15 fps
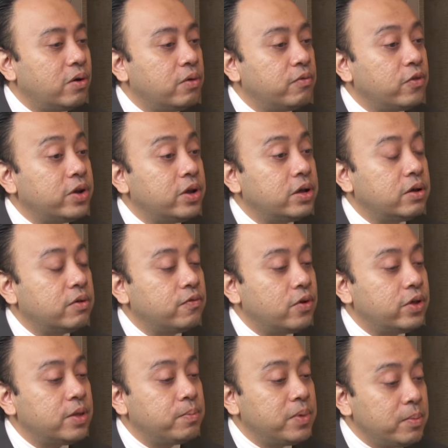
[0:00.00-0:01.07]

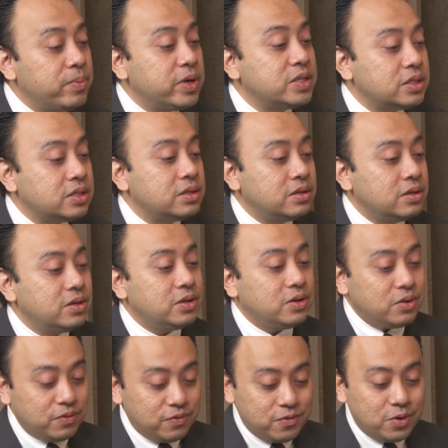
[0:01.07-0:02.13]
the purpose, you
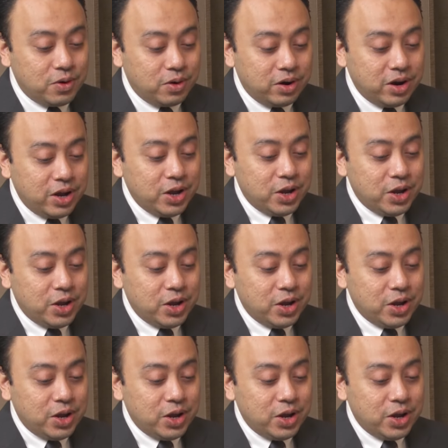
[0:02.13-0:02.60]
know, for